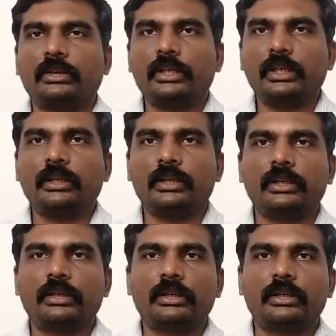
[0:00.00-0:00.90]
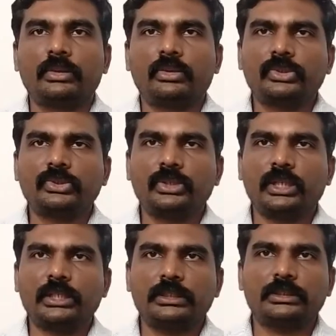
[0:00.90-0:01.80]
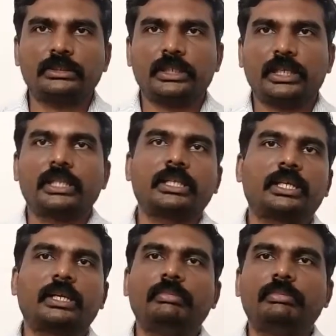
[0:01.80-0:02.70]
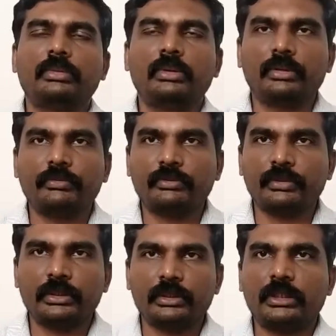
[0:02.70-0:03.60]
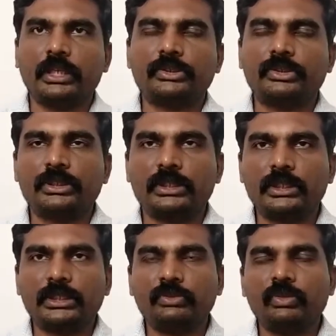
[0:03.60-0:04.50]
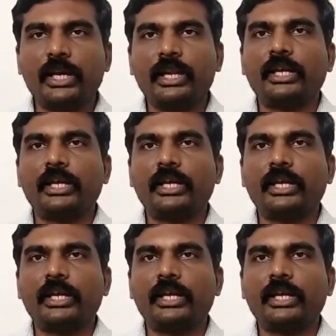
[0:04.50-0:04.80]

Okay, and also there is another type of actuator, that is van